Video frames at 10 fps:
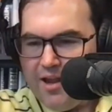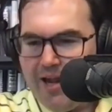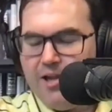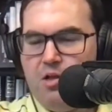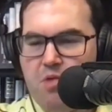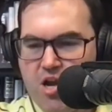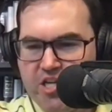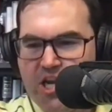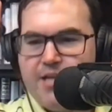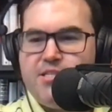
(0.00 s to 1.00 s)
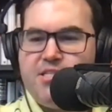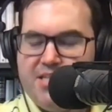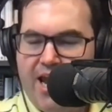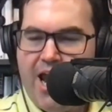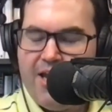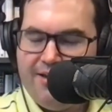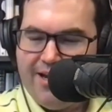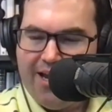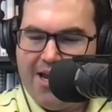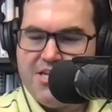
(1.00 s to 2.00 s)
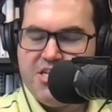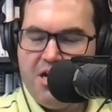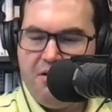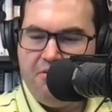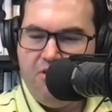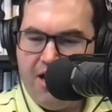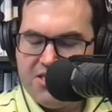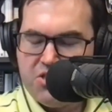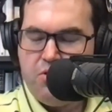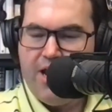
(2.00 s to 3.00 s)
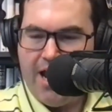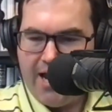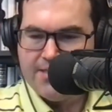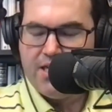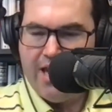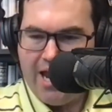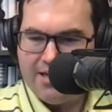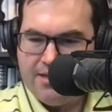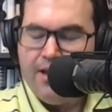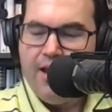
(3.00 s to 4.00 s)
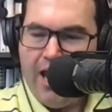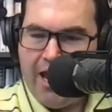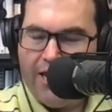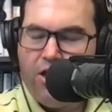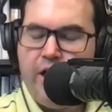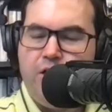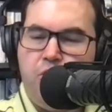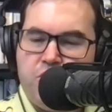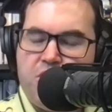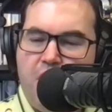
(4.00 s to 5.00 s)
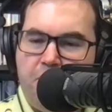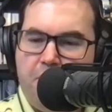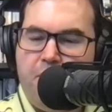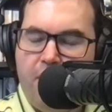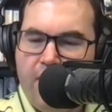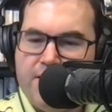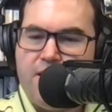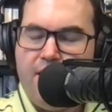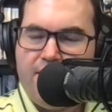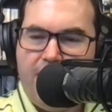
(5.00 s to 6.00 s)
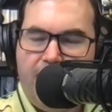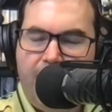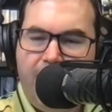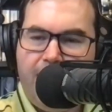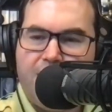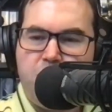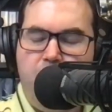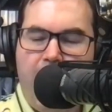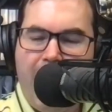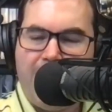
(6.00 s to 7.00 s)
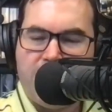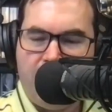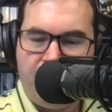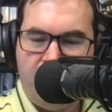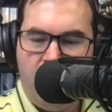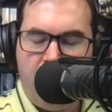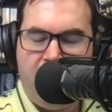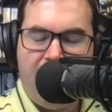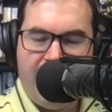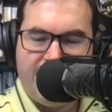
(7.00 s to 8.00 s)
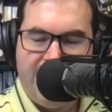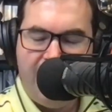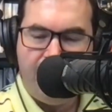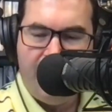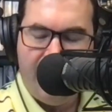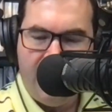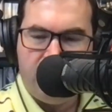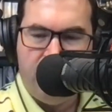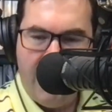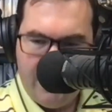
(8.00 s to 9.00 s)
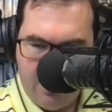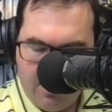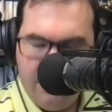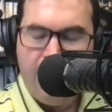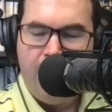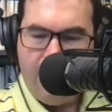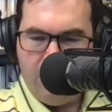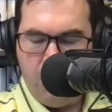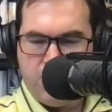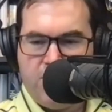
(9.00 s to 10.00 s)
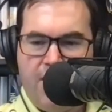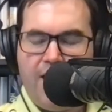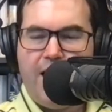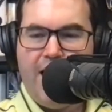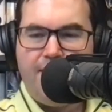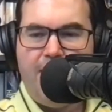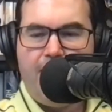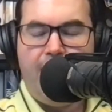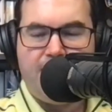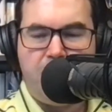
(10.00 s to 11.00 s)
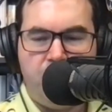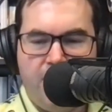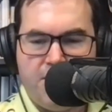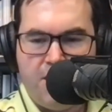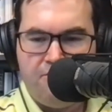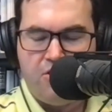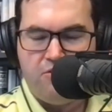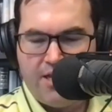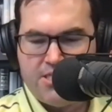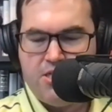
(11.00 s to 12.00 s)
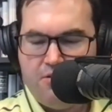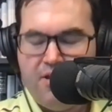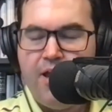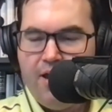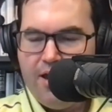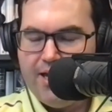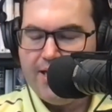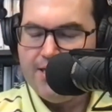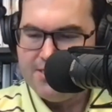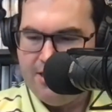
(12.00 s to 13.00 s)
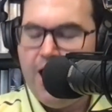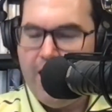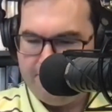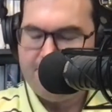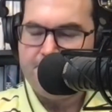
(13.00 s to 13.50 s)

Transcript: Elon Musk shuts down uh, Jeremy Vine's Twitter X account. And I also propose that he is banned from uh, TV and radio, and also uh, that he's imprisoned for the rest of uh, his life.